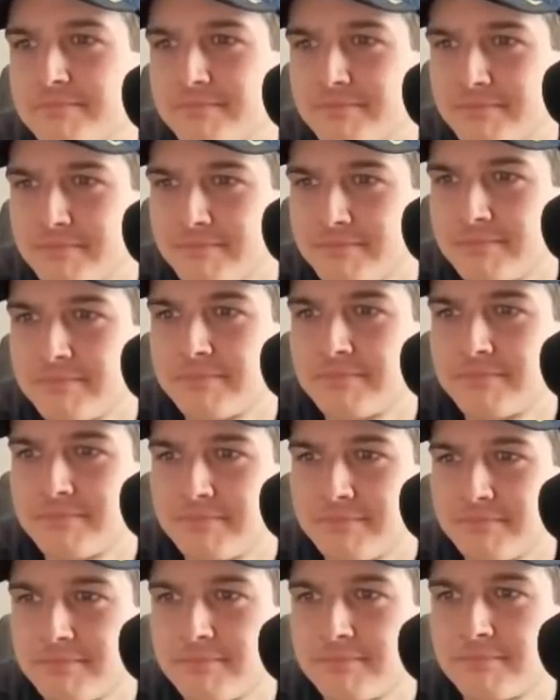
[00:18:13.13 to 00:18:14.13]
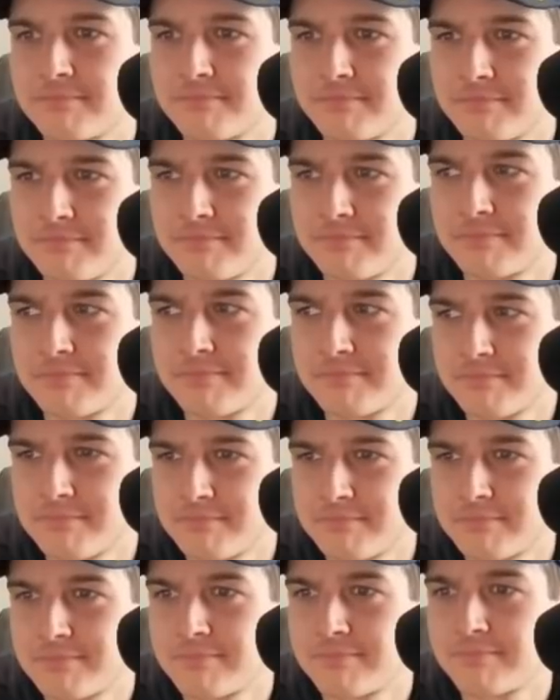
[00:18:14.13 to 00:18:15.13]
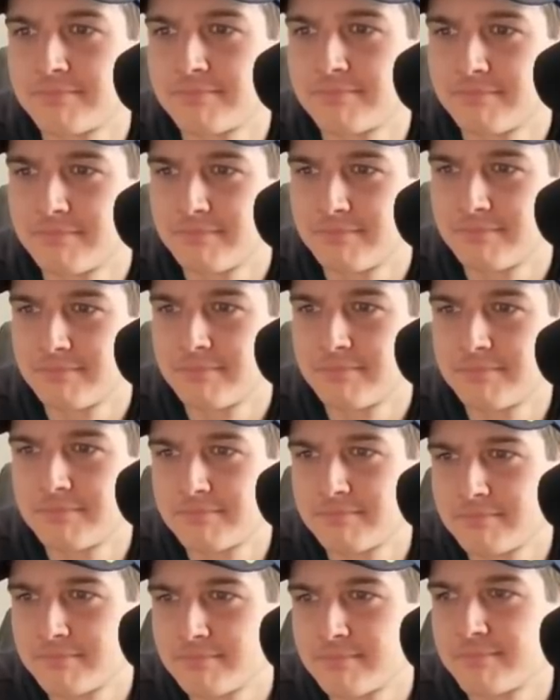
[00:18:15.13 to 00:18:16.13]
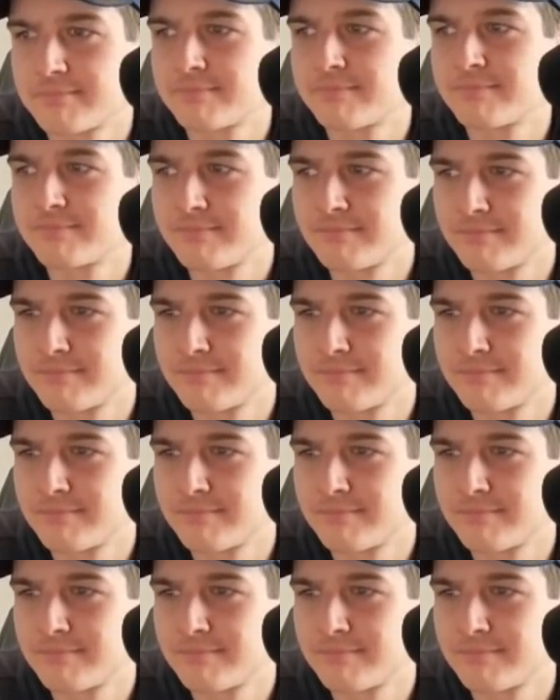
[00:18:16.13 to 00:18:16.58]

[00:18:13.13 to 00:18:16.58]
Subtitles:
This person isn't speaking.